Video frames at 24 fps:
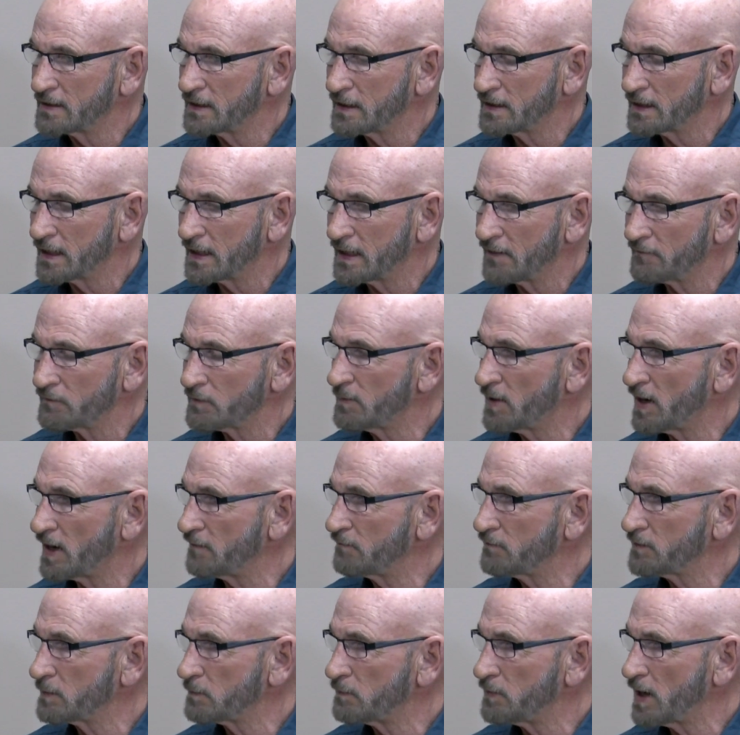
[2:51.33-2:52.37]
everybody
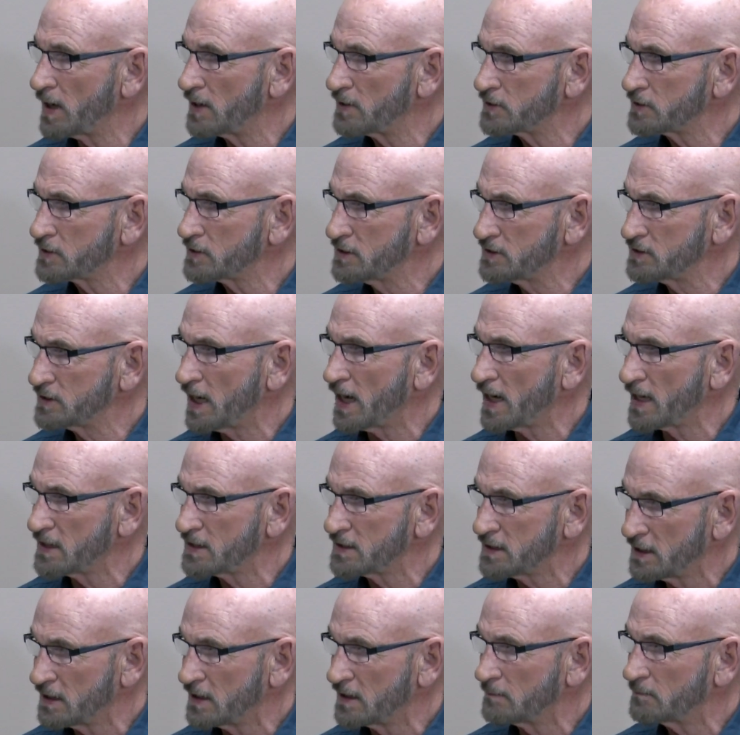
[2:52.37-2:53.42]
from the project design
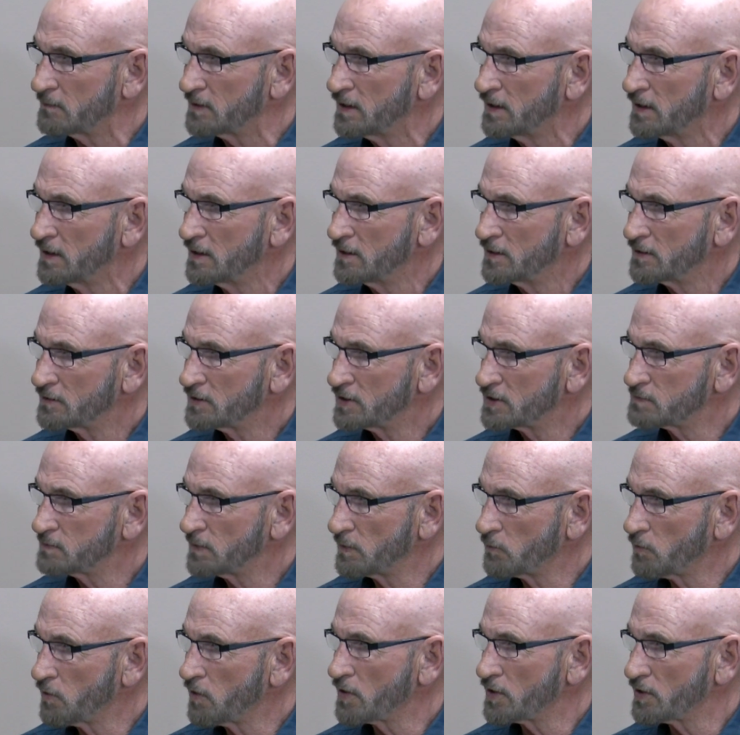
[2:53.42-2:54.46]
team that's
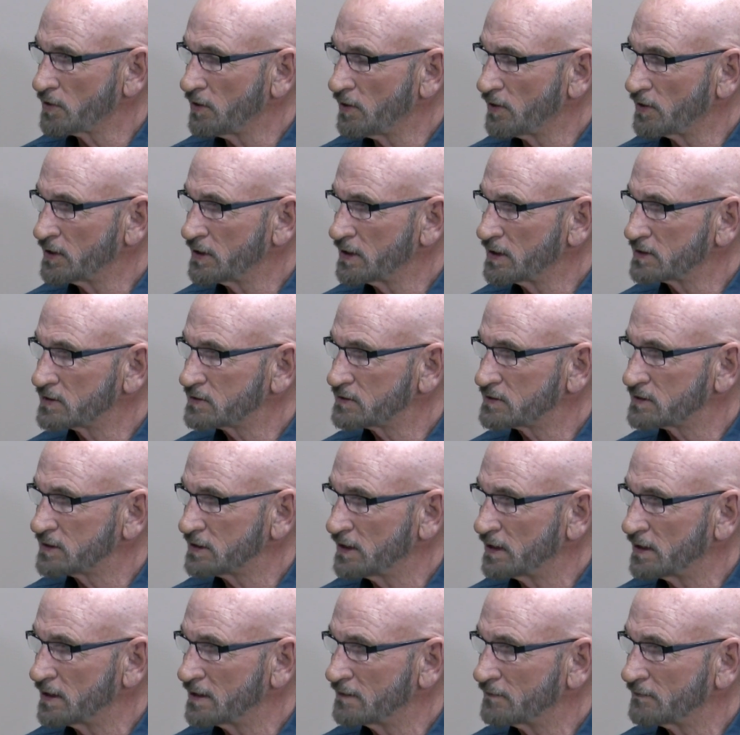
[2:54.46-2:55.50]
been working on this
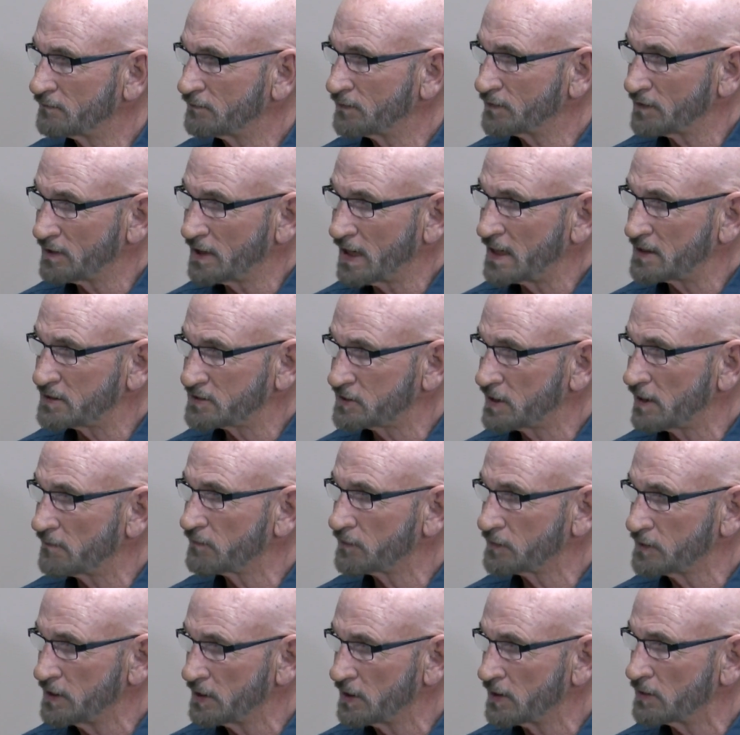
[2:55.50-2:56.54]
for the last
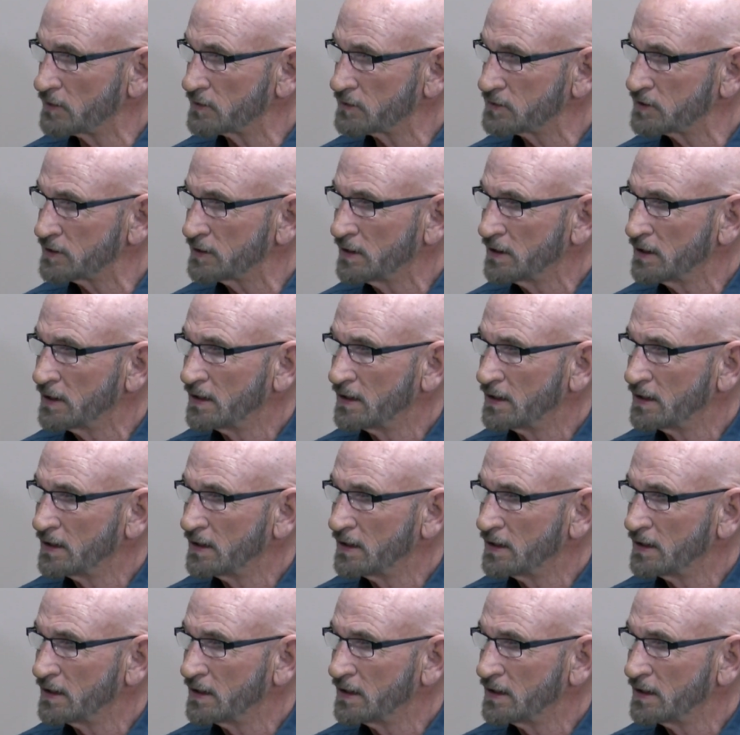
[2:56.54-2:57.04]
several years.